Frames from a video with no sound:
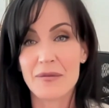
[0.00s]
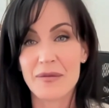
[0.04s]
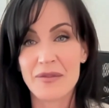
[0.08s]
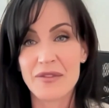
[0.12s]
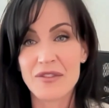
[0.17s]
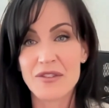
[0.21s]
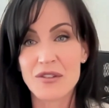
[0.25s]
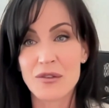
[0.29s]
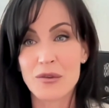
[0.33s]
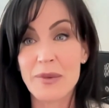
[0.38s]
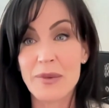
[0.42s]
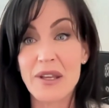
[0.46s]

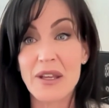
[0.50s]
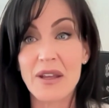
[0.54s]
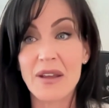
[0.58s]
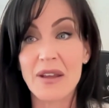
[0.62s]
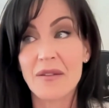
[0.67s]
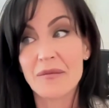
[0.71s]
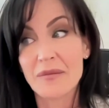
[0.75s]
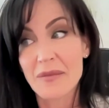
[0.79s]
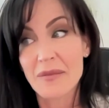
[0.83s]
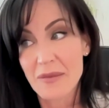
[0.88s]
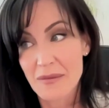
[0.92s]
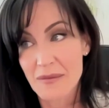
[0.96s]
to be
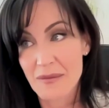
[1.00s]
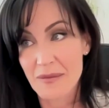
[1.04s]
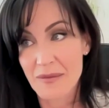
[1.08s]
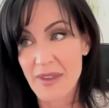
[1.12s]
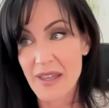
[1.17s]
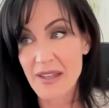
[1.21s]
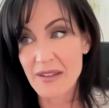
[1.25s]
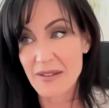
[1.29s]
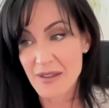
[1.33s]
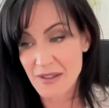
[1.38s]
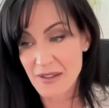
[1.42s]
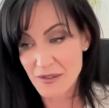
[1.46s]

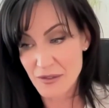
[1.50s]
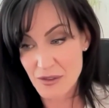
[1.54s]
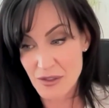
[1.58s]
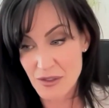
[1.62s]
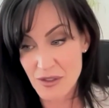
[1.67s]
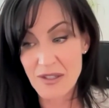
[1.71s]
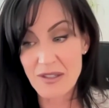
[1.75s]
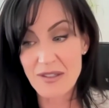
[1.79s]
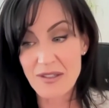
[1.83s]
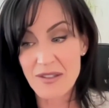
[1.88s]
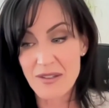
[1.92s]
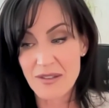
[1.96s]
that's
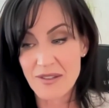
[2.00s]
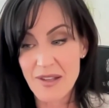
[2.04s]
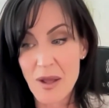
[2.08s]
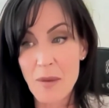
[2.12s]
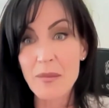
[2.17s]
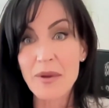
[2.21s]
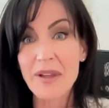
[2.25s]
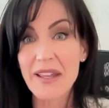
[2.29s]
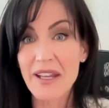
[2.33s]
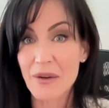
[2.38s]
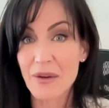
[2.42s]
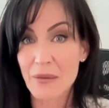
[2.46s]

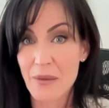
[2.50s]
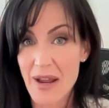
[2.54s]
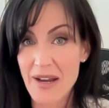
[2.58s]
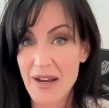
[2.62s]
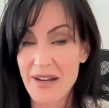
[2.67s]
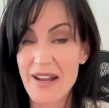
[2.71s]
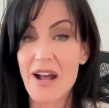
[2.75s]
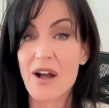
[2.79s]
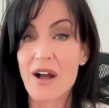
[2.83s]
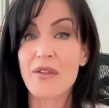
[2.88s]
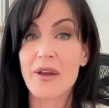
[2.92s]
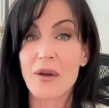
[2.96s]
disassembling right
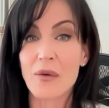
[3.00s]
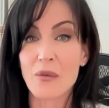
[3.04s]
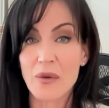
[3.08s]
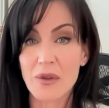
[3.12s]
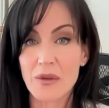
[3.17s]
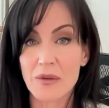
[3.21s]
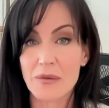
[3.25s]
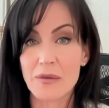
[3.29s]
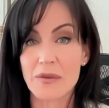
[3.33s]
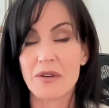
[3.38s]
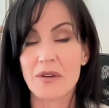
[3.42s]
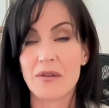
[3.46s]
now,
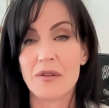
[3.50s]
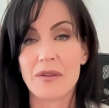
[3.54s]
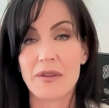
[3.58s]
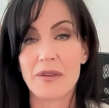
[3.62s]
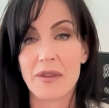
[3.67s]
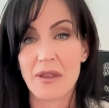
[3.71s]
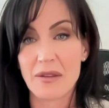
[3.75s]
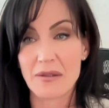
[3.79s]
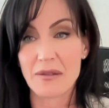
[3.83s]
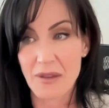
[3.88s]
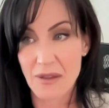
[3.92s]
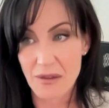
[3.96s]

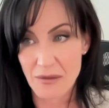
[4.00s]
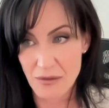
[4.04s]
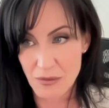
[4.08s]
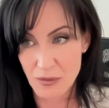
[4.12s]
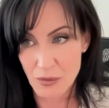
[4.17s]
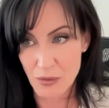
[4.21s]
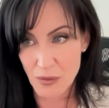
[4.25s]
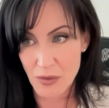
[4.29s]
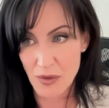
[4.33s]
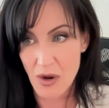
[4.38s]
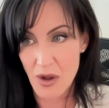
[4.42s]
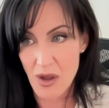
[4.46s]
that's
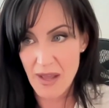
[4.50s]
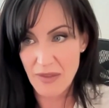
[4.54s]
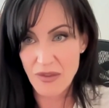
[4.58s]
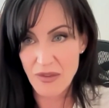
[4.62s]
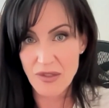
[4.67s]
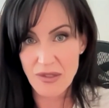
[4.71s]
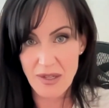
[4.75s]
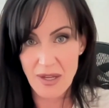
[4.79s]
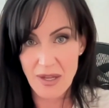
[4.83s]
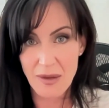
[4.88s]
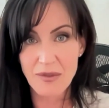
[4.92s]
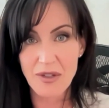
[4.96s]
we're at the
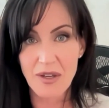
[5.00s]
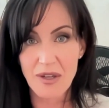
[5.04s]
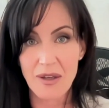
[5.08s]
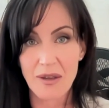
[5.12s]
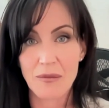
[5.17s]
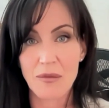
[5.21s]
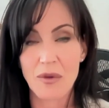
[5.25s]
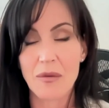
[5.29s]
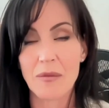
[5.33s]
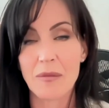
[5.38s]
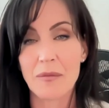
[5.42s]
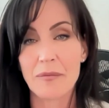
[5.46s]
same
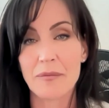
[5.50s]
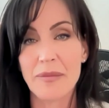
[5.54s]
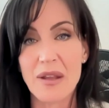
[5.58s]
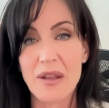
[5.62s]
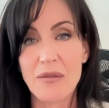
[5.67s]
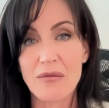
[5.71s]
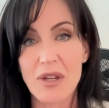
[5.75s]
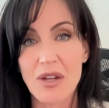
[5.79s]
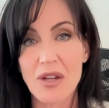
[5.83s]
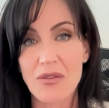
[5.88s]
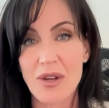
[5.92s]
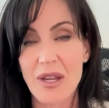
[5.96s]
time being
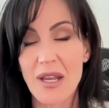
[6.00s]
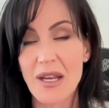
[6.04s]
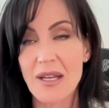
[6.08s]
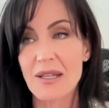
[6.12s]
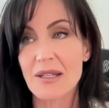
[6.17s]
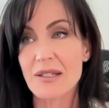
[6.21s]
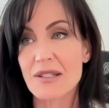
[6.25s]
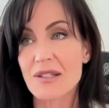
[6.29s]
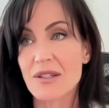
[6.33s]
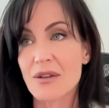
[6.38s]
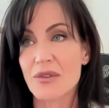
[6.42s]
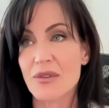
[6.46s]
recreated.
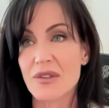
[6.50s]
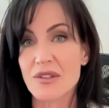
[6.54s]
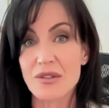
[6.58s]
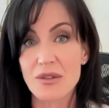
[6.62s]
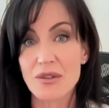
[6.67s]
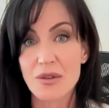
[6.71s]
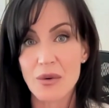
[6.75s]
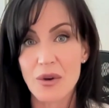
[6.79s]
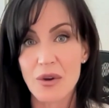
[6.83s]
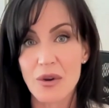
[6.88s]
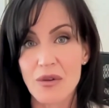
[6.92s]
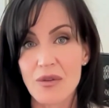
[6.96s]
So this new
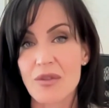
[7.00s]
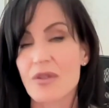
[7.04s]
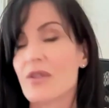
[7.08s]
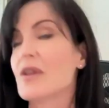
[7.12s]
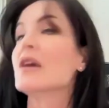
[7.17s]
earth.